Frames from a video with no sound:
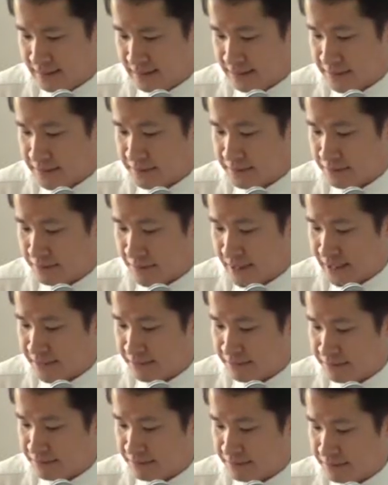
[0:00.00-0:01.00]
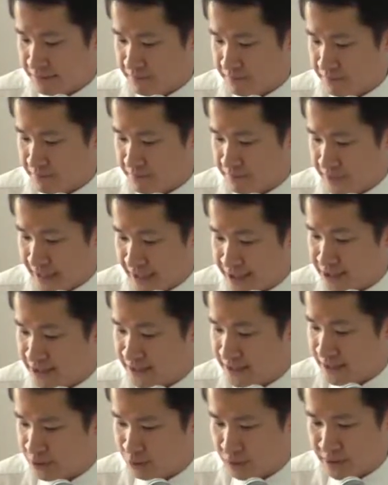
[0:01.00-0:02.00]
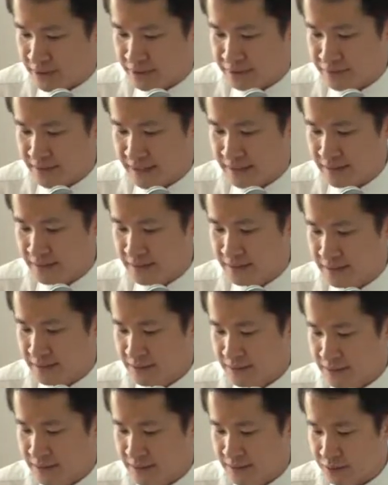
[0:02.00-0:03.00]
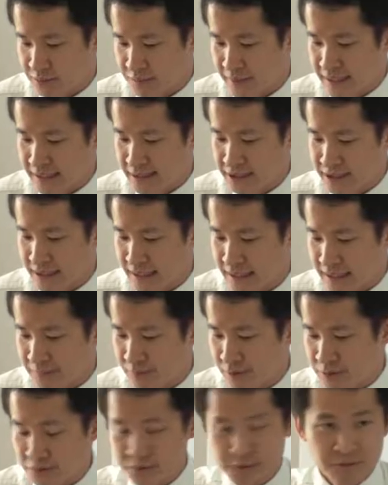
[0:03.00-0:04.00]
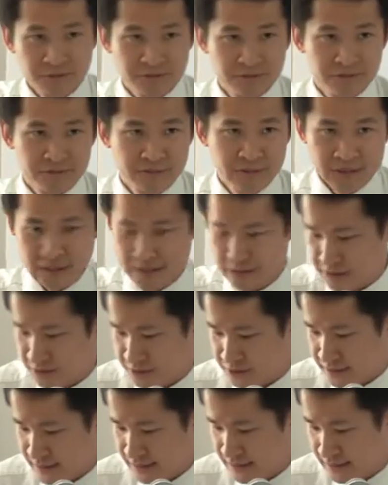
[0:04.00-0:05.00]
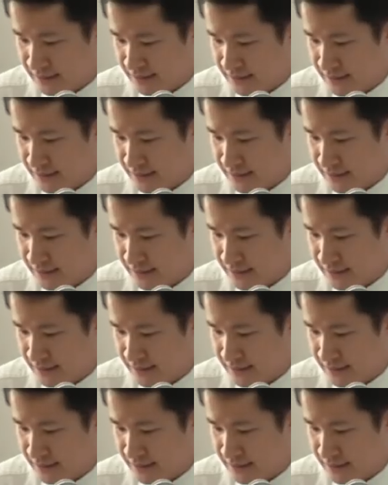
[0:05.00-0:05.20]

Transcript: seen many agencies working together to banish highly pollutive industries,